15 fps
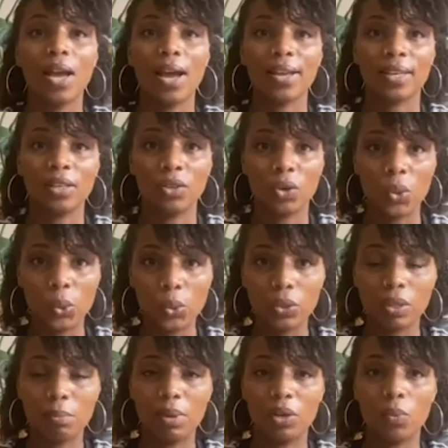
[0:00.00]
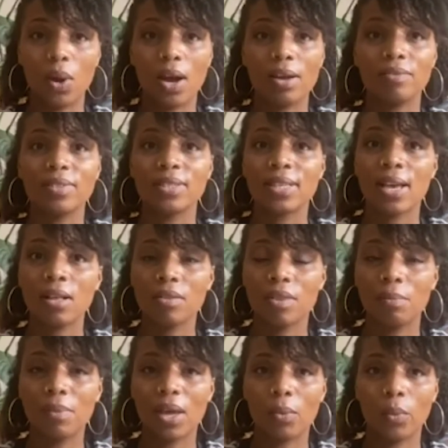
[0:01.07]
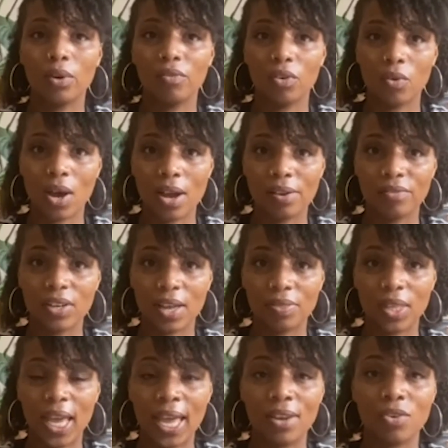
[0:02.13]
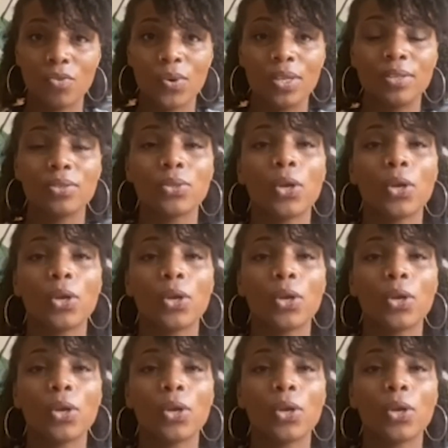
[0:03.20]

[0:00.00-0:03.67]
I can call the midwives, tell them that we've arrived at the entrance,